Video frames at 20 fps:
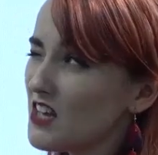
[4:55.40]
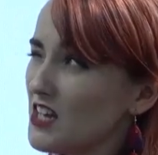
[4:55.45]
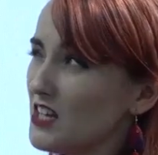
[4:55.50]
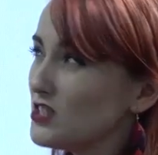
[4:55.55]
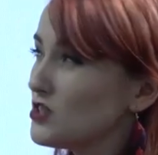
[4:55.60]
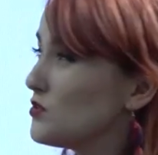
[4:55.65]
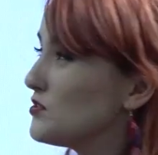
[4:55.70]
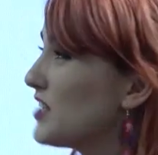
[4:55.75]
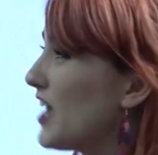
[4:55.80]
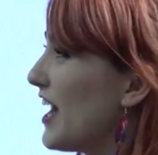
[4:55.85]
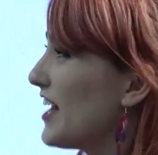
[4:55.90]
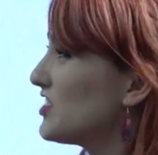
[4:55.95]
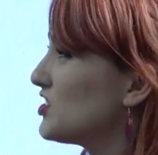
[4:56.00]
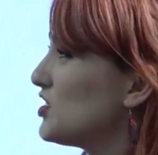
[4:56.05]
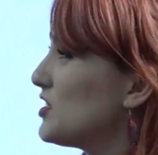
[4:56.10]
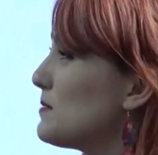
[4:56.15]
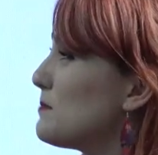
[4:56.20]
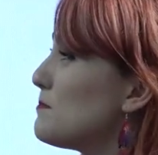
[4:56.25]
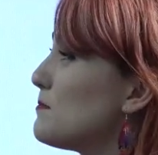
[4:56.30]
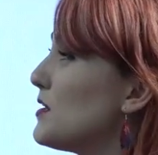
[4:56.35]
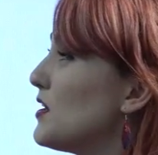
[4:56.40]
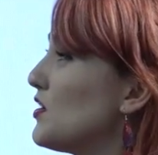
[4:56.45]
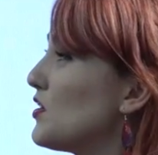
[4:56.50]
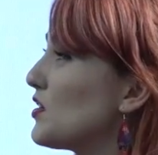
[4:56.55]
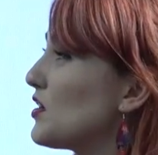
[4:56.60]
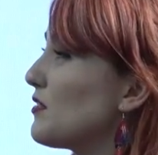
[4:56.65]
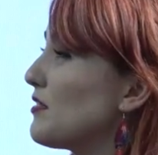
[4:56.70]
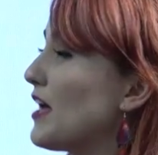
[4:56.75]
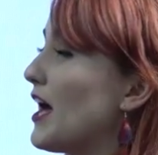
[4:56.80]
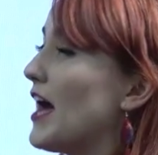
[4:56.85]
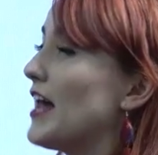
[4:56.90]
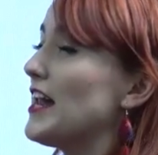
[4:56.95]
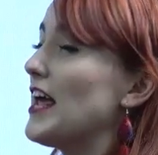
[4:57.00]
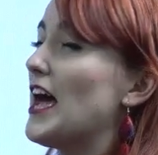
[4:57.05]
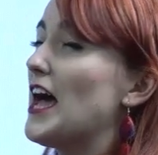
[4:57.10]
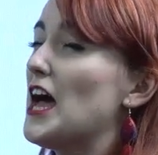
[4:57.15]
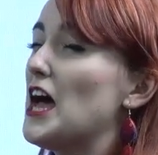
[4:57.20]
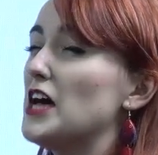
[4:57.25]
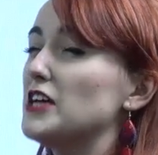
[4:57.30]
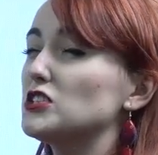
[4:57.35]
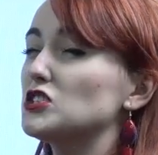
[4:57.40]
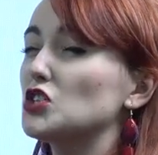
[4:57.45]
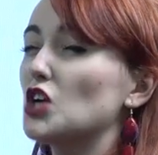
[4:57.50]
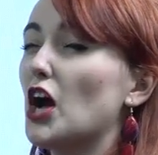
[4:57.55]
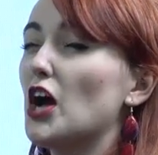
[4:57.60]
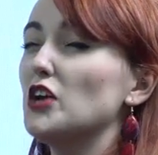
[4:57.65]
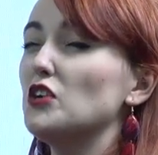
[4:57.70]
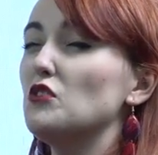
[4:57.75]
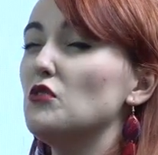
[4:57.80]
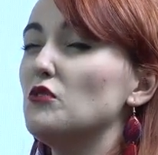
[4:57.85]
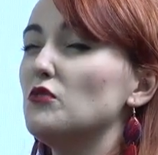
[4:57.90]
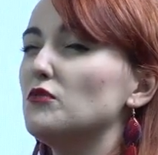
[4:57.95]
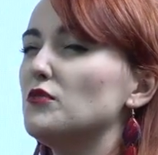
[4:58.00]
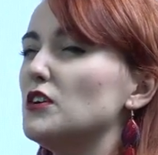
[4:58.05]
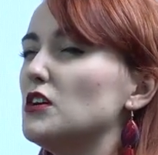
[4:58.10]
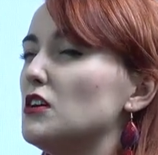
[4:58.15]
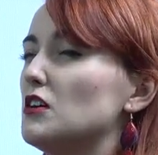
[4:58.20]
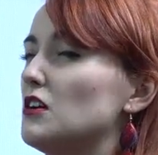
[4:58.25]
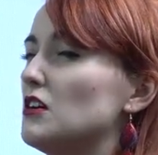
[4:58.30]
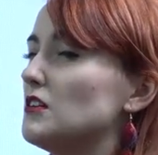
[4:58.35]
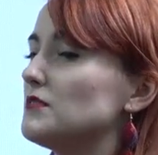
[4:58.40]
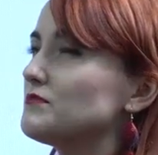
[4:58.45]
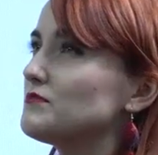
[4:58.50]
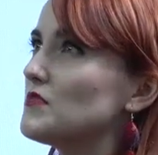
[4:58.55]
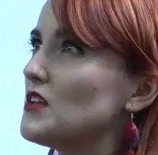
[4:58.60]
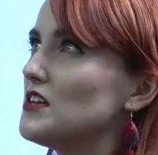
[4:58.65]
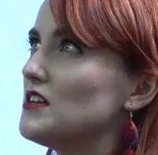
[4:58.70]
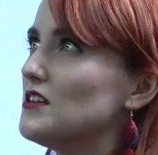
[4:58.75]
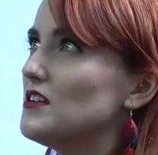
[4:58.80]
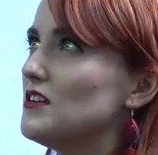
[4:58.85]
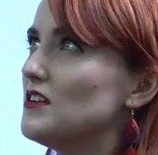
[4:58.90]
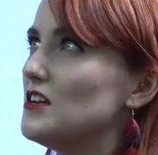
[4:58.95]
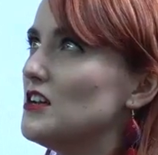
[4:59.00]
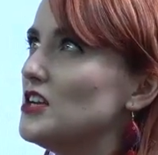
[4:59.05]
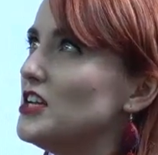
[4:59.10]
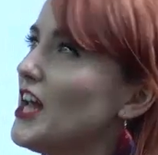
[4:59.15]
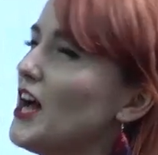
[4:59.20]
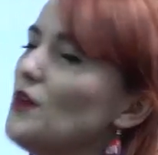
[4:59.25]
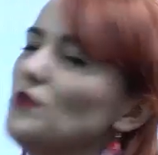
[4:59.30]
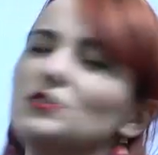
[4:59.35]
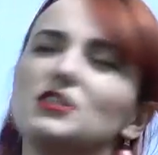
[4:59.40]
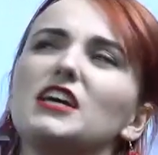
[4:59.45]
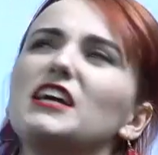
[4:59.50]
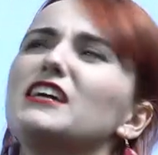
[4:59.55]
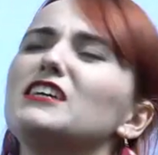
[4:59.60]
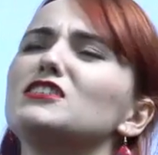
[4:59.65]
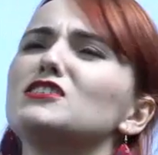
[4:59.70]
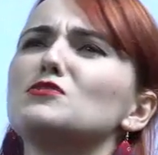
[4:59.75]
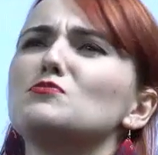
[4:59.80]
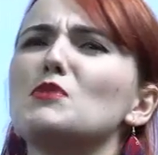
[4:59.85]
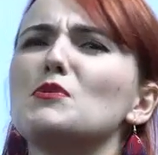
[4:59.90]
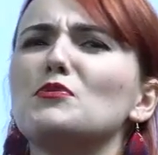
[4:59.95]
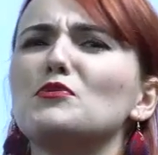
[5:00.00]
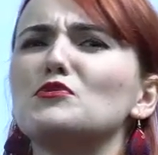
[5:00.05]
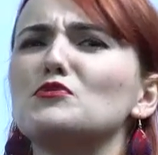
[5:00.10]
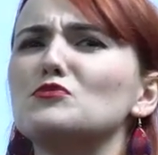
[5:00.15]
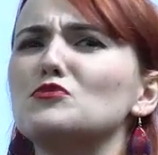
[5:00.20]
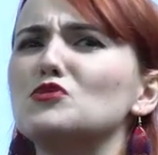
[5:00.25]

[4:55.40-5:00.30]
So it's actually milk that has kind of nowadays, people